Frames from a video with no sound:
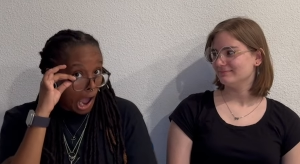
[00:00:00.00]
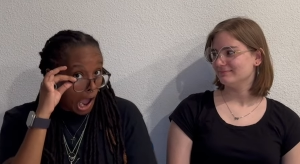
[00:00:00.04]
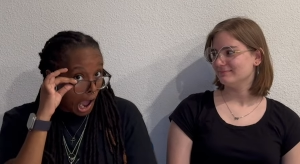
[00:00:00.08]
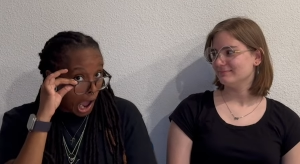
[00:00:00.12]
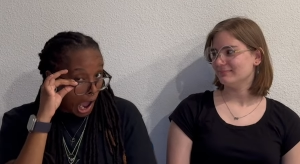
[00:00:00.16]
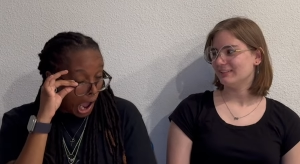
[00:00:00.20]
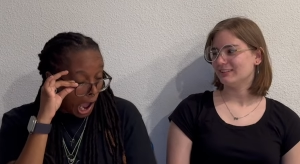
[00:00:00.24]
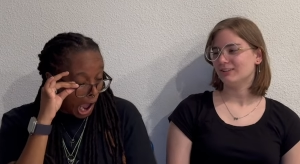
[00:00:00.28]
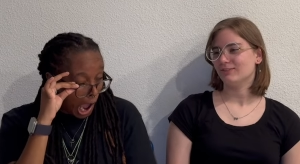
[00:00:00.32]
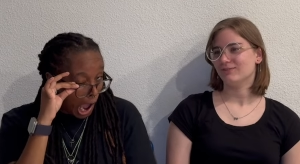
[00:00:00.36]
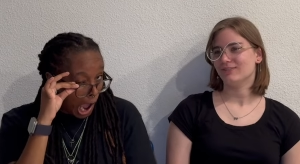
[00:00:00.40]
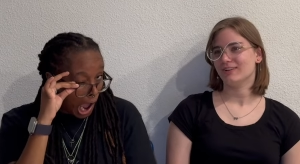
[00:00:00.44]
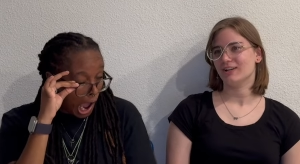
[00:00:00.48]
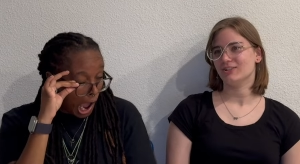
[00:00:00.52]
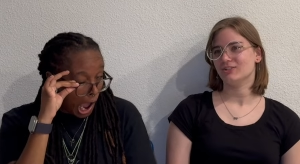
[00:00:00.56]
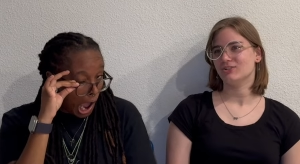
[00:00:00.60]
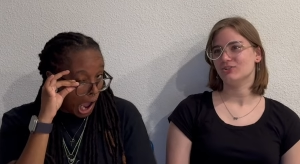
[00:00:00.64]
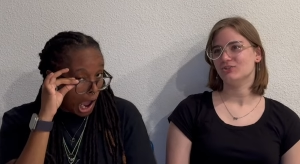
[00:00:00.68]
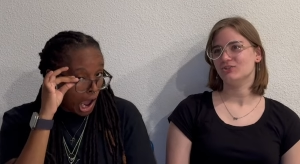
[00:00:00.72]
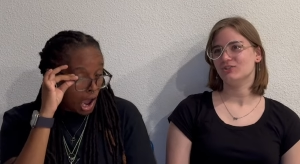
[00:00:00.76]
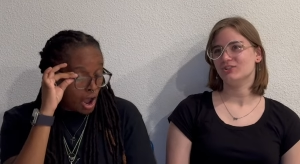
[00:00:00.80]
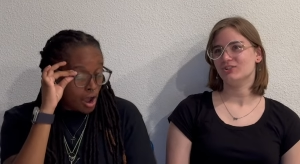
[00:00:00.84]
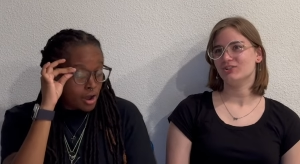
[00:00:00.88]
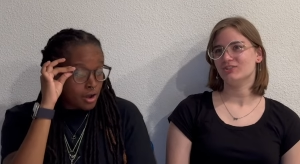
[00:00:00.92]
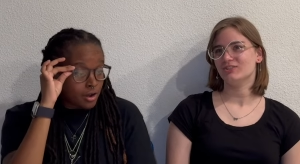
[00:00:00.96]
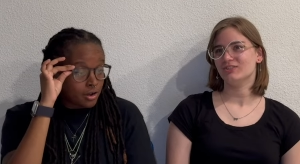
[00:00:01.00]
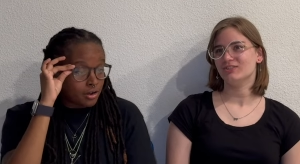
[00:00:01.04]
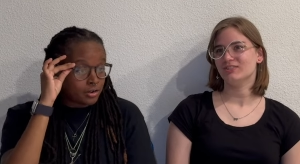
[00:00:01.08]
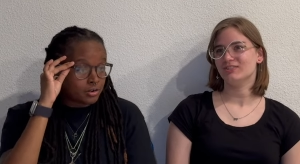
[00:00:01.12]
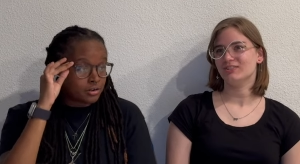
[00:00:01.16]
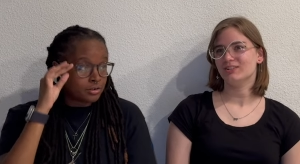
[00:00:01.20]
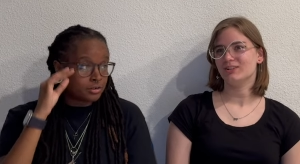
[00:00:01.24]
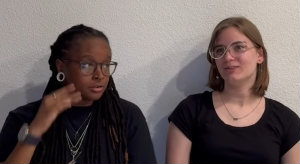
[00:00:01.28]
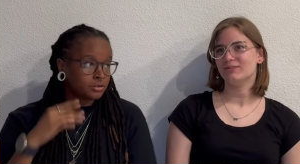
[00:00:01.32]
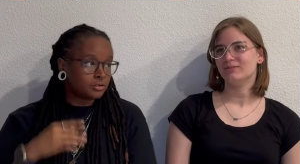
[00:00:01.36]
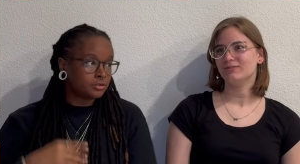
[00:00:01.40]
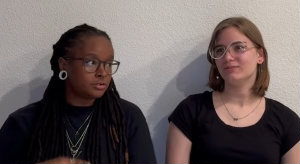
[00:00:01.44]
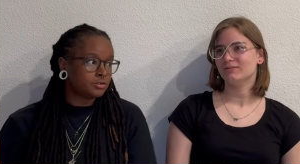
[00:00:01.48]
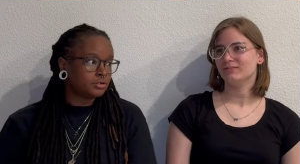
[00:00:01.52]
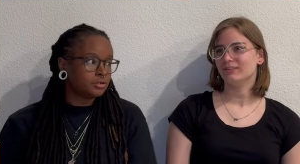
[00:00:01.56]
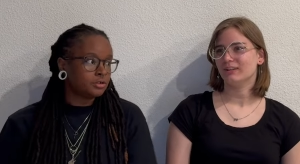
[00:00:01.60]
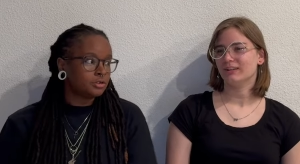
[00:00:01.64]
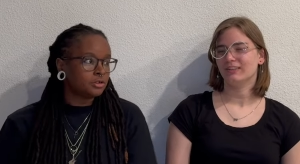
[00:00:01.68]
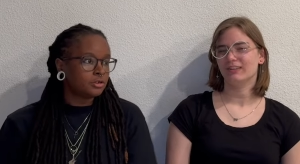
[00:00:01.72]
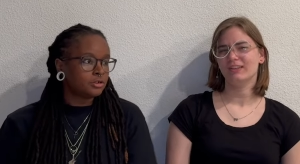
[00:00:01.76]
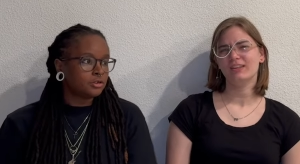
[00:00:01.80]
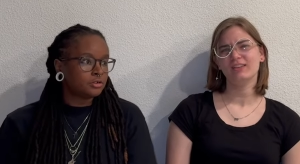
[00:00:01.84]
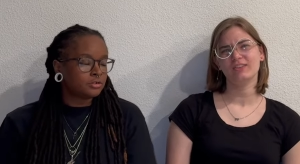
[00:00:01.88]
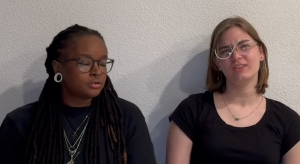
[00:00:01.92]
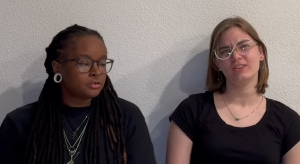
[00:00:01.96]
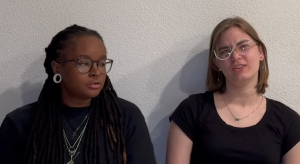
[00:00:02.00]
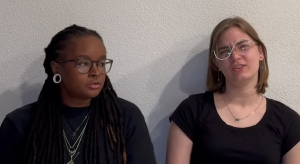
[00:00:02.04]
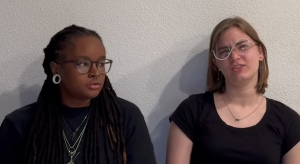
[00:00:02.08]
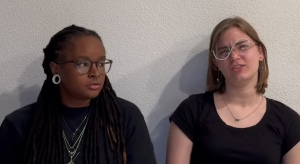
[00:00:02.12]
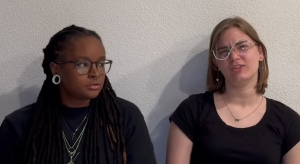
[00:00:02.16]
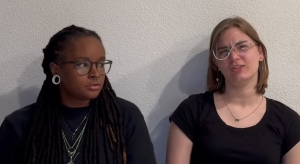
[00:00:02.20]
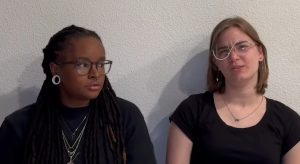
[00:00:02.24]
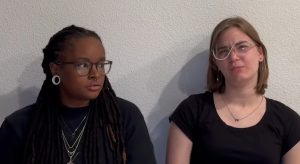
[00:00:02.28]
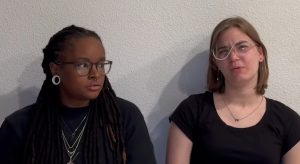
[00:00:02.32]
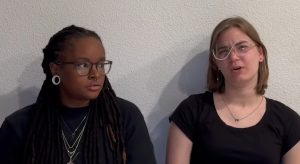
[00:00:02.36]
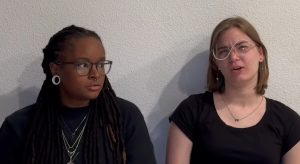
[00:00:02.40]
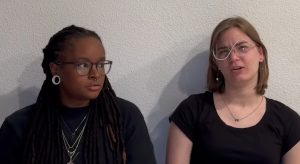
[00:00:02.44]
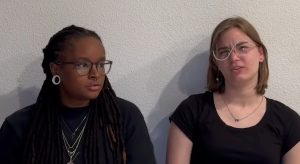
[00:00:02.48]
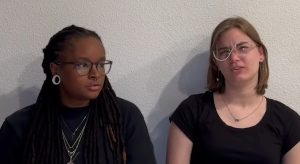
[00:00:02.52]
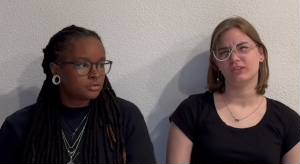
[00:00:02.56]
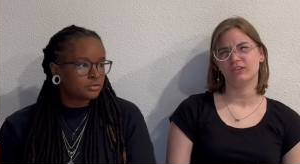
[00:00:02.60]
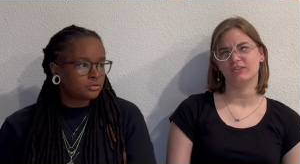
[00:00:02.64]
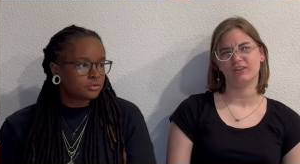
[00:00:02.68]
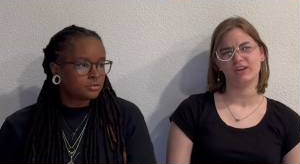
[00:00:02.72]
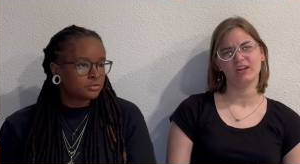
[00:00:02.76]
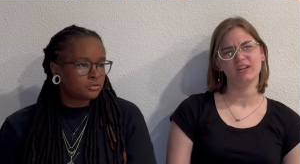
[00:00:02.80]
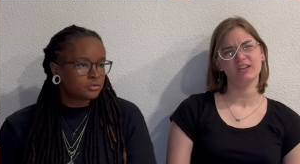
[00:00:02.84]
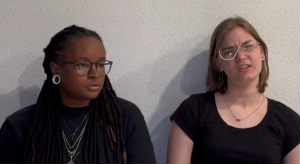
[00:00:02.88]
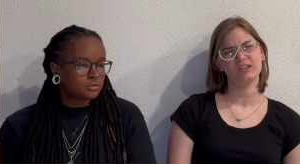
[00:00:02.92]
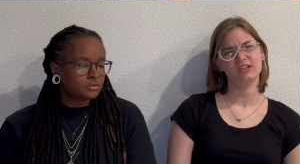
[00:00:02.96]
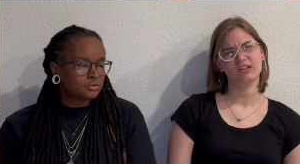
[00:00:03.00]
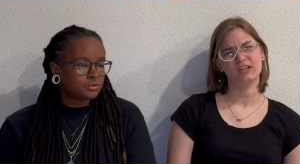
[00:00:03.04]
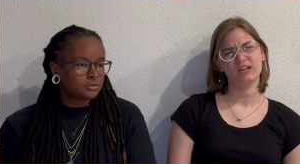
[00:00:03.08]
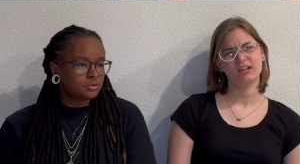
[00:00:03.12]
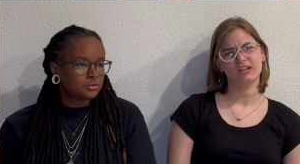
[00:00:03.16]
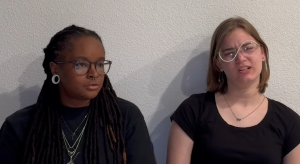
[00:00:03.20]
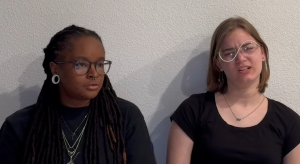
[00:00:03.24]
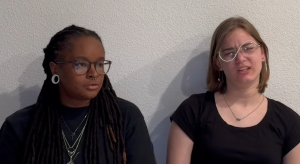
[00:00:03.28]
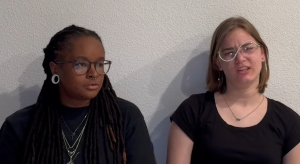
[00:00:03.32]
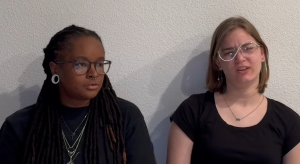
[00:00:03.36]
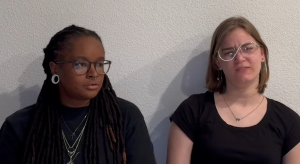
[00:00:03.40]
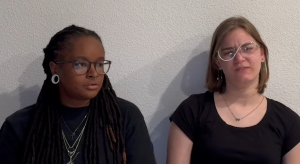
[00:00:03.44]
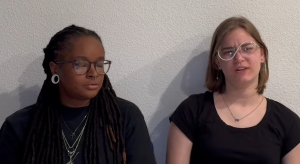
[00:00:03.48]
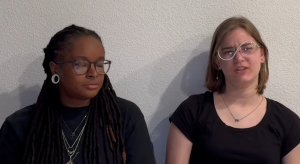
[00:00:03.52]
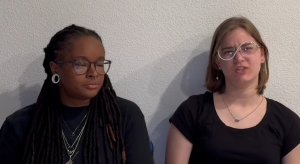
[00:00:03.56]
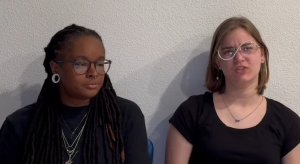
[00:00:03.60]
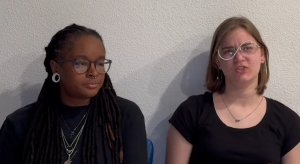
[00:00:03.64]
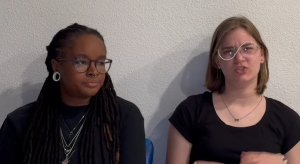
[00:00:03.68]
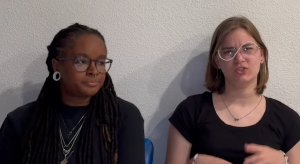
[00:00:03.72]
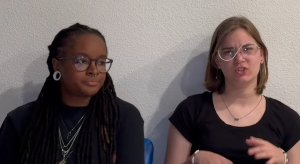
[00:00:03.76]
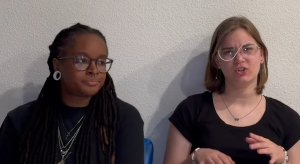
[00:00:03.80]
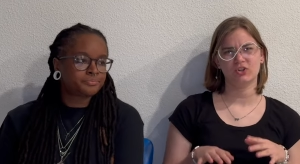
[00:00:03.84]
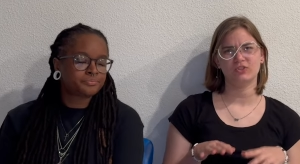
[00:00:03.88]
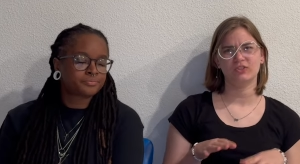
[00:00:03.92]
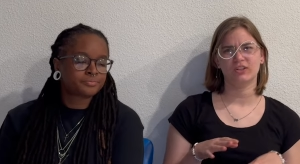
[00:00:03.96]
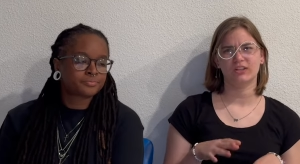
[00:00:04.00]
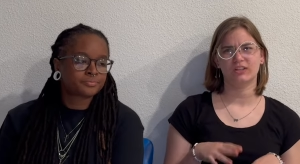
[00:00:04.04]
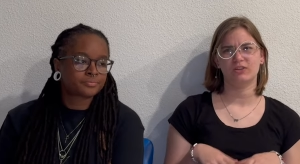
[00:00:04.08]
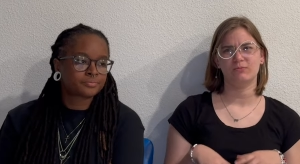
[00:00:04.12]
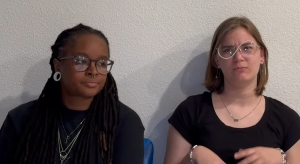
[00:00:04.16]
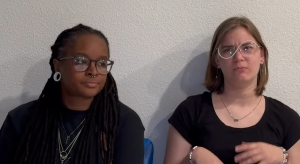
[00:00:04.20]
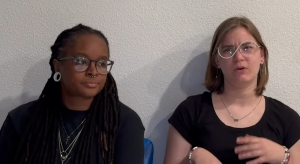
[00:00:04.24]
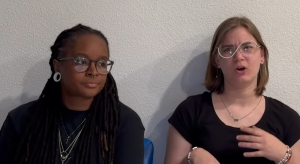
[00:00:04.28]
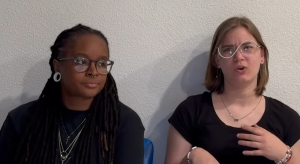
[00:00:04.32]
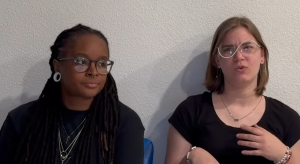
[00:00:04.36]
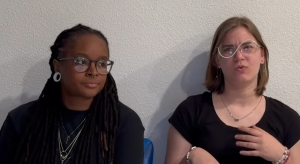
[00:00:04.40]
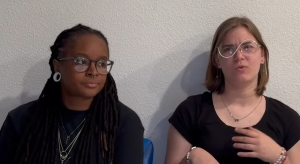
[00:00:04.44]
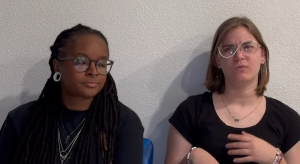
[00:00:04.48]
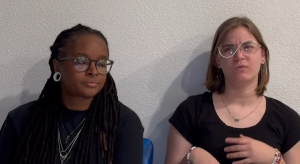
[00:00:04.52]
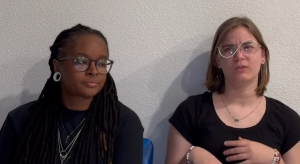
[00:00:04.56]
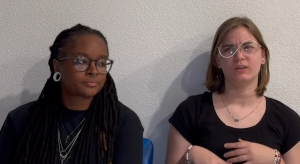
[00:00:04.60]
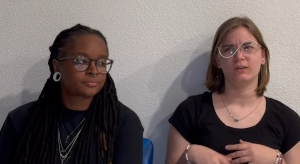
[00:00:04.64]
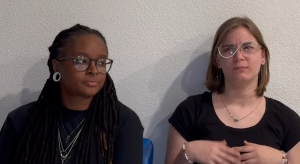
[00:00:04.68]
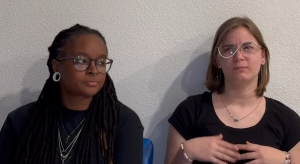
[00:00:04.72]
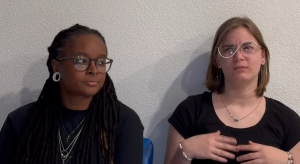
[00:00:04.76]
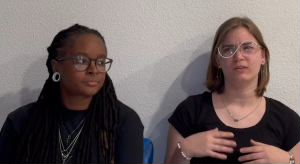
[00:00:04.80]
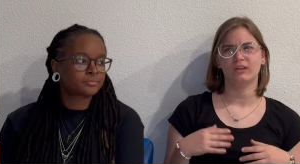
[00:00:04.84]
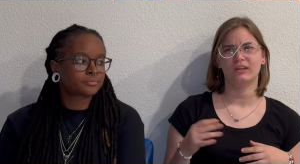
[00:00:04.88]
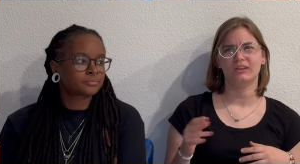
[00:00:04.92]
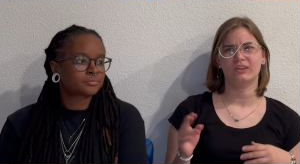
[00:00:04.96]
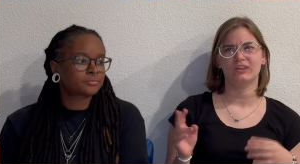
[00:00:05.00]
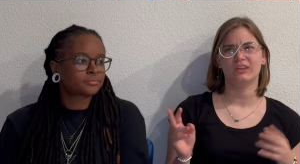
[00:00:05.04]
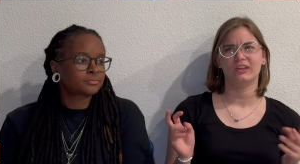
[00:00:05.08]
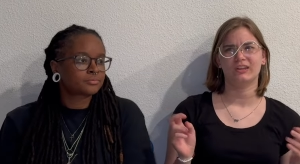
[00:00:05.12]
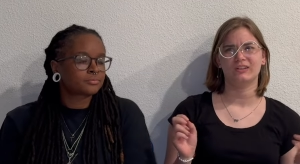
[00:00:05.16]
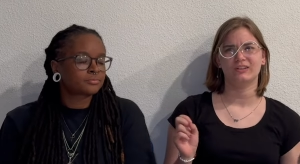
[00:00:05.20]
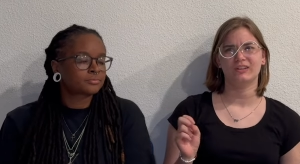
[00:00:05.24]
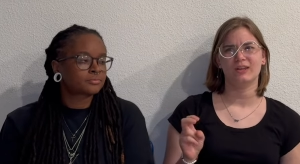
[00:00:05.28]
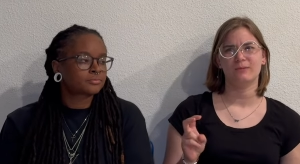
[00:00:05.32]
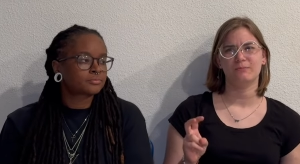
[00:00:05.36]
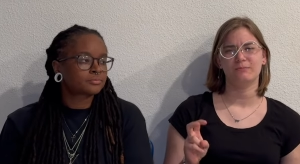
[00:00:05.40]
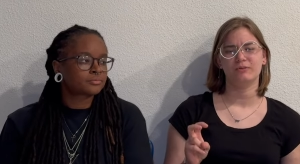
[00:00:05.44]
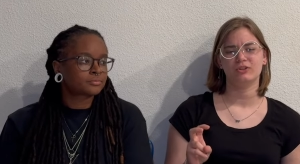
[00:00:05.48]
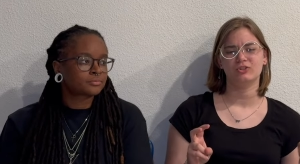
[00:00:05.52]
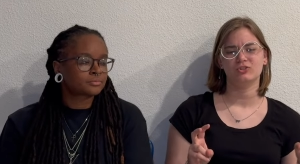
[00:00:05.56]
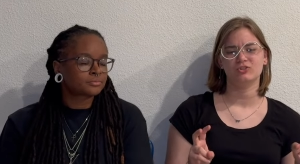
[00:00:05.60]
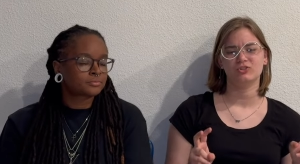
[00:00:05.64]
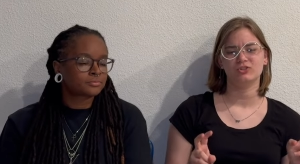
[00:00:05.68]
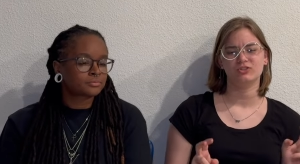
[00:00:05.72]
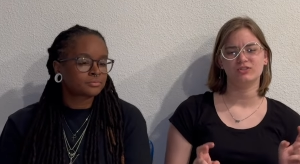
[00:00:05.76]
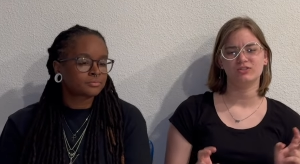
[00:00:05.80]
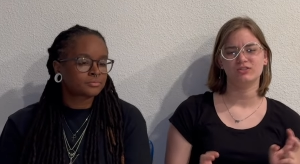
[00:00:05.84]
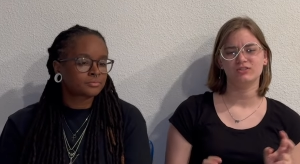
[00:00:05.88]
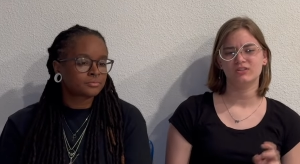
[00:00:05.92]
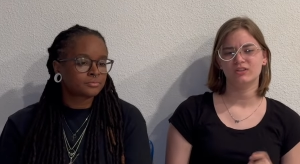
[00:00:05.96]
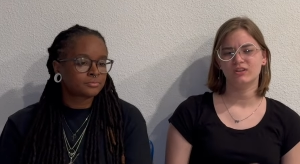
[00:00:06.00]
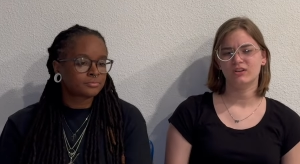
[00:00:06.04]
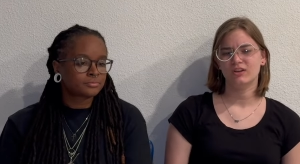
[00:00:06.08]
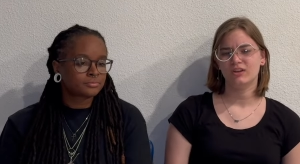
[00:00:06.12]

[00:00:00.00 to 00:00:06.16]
Speaker 1: like the fashion shows and stuff. I think it's considered modeling, right? Like a fashion show, and like you model, like like they like take pictures,